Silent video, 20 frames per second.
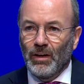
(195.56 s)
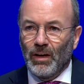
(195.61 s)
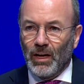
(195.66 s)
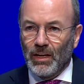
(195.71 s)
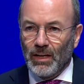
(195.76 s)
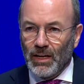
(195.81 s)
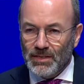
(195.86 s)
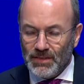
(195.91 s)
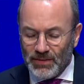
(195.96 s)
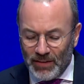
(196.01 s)

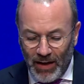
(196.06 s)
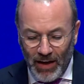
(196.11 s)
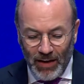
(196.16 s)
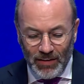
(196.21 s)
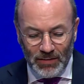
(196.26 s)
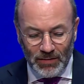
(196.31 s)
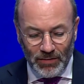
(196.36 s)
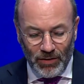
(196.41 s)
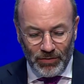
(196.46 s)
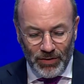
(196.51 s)
And I
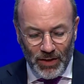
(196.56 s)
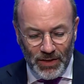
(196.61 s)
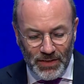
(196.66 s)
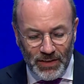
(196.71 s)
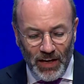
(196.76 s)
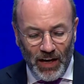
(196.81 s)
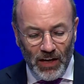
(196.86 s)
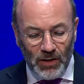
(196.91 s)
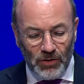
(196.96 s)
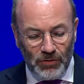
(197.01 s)
stand on the
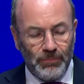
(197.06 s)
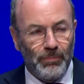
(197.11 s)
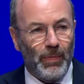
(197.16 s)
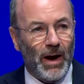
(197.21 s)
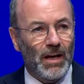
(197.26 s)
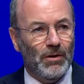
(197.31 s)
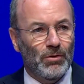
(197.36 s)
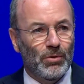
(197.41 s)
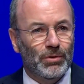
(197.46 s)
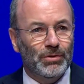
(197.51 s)
side of
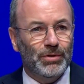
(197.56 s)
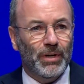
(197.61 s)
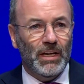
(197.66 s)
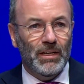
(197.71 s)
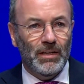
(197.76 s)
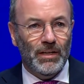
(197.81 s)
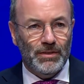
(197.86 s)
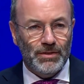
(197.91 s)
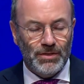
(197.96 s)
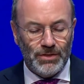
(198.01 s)
my
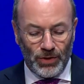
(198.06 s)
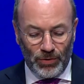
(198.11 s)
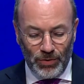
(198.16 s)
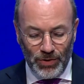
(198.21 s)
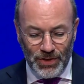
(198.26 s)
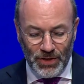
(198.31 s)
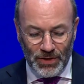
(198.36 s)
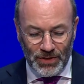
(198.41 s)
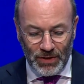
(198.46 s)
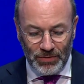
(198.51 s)
Ukrainian
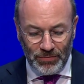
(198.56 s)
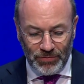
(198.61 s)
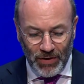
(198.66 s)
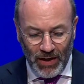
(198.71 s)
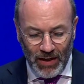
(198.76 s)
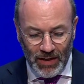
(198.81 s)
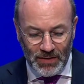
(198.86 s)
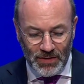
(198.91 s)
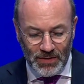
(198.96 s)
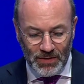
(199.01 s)
soldiers and
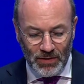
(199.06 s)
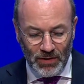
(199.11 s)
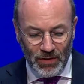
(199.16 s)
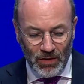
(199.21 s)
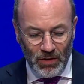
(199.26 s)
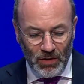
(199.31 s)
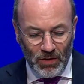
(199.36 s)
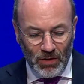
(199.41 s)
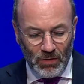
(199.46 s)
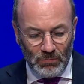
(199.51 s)
friends
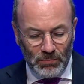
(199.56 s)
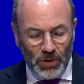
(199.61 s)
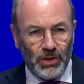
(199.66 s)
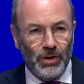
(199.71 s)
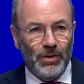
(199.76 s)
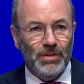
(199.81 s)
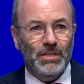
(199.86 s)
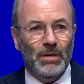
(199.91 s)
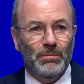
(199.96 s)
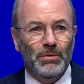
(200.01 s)

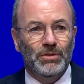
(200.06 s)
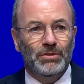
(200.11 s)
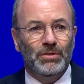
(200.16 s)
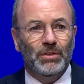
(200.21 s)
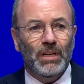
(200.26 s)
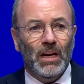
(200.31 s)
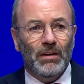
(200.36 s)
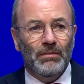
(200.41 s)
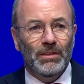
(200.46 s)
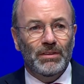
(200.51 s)
because I want to
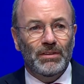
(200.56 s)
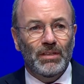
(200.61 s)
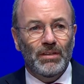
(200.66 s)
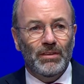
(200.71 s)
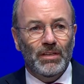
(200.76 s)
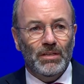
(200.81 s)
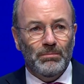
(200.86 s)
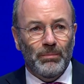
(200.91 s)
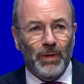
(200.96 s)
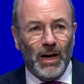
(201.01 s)
guarantee
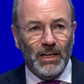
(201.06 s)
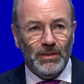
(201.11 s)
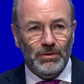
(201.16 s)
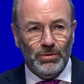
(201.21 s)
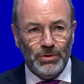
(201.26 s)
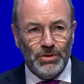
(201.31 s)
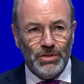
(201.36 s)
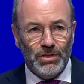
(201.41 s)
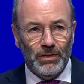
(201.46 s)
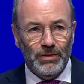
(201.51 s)
that my
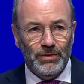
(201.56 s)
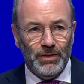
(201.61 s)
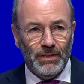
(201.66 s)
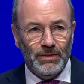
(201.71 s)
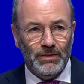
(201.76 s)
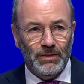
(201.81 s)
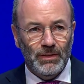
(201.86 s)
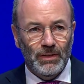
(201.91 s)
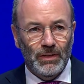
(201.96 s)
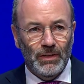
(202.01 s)
2
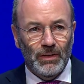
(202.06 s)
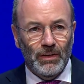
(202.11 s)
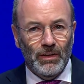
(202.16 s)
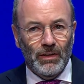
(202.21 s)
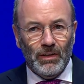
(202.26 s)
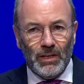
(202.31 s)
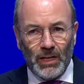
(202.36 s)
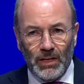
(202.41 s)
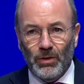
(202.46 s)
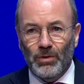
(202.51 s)
children
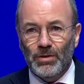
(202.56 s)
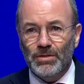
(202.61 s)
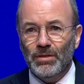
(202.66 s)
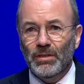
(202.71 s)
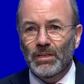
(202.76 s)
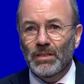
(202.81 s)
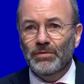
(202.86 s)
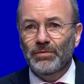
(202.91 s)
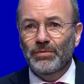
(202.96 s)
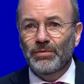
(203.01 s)
can also
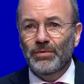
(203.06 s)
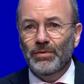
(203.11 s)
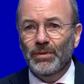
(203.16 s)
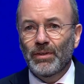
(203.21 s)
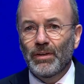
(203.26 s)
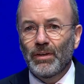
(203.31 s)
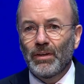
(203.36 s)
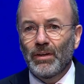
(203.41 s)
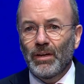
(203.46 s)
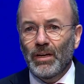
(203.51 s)
live
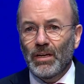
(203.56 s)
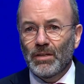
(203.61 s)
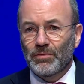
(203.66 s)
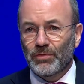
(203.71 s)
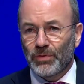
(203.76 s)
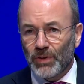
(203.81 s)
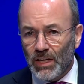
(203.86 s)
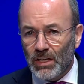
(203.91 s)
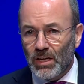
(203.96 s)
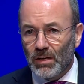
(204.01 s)
in
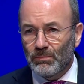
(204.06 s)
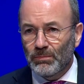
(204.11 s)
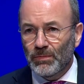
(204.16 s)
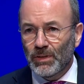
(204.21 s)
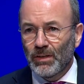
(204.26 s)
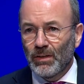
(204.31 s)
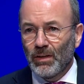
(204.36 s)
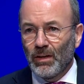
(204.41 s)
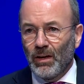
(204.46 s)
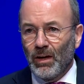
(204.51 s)
freedom
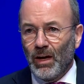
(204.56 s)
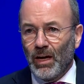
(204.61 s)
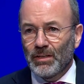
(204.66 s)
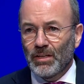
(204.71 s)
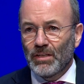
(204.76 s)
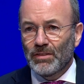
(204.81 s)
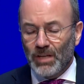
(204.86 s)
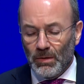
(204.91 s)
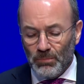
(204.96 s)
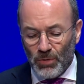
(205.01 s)
and
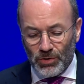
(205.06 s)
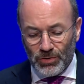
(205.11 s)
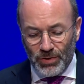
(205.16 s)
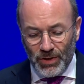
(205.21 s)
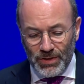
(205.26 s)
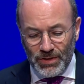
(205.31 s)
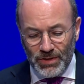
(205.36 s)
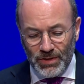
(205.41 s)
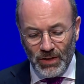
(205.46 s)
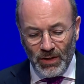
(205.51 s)
in
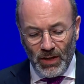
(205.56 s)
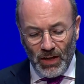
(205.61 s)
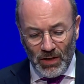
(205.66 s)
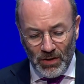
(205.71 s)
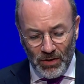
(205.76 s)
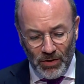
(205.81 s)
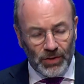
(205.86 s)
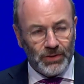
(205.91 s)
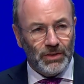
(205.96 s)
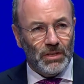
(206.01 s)
democracy
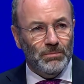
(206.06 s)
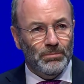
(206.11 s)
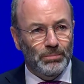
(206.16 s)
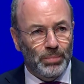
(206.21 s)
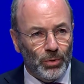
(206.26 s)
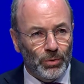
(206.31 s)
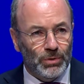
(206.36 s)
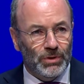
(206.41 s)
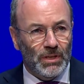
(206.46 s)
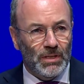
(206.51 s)
and not in
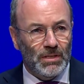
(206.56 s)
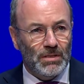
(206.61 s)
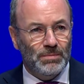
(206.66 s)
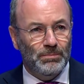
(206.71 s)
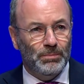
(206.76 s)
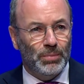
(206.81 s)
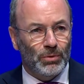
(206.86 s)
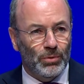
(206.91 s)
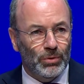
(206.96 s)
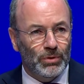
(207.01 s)
Putin's
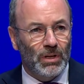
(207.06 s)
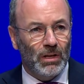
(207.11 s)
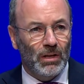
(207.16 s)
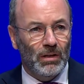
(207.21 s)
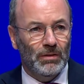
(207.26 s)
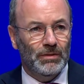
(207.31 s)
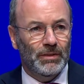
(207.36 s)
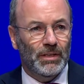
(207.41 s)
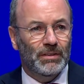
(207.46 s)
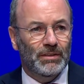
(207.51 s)

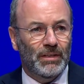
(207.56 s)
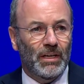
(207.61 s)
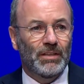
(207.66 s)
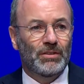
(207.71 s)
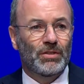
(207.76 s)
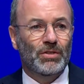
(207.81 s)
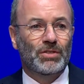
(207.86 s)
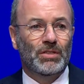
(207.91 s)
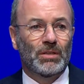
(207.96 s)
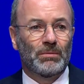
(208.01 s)
brutal
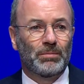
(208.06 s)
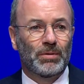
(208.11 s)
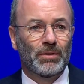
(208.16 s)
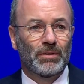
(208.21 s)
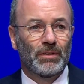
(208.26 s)
dictatorship.